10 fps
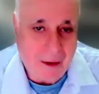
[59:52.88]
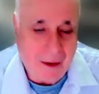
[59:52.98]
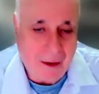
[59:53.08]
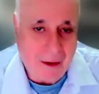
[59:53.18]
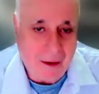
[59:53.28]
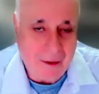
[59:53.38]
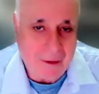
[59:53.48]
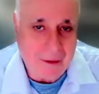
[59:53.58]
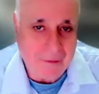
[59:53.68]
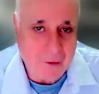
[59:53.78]
and
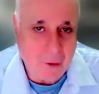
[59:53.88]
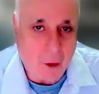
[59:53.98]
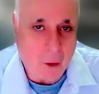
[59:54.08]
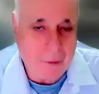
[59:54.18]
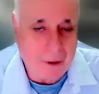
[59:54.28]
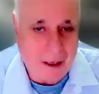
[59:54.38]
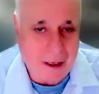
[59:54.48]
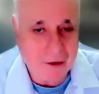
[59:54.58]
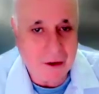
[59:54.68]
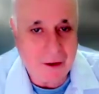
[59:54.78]
it gives you hope that
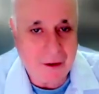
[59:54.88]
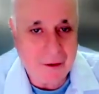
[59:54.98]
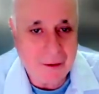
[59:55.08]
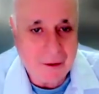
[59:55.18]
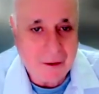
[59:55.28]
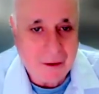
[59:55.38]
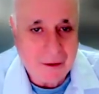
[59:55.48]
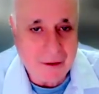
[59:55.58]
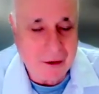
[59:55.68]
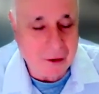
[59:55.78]
actually
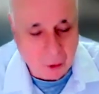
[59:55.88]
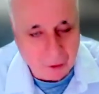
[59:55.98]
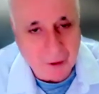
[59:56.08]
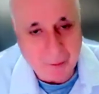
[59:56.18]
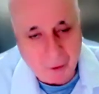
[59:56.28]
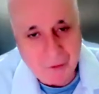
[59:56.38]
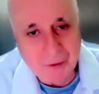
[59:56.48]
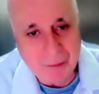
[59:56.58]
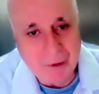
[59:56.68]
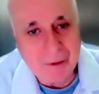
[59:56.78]
this is not a
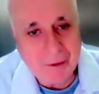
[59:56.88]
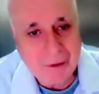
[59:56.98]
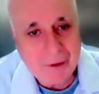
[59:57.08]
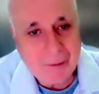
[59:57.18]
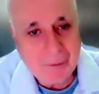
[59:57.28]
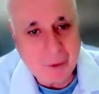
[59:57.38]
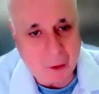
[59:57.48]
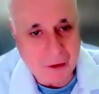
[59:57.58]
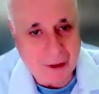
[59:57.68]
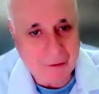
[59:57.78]
possible
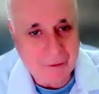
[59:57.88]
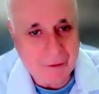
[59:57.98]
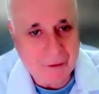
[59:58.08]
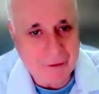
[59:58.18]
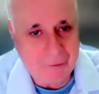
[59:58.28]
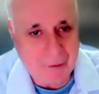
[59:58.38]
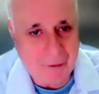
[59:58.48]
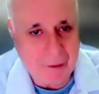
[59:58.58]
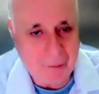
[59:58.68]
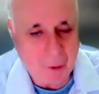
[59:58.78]
project. It's a
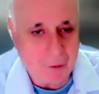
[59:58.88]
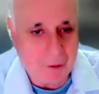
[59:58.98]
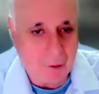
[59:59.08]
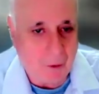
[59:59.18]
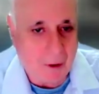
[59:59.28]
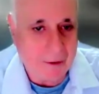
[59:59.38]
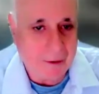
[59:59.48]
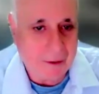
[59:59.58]
very brutal one,